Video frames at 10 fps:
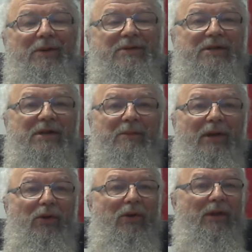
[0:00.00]
it was just going to be a
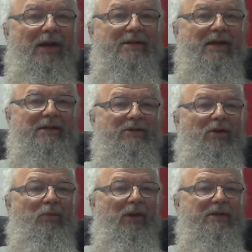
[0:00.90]
localized dust
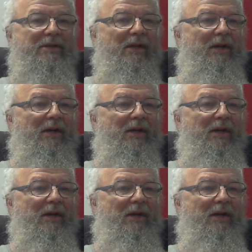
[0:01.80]
storm. Well, it's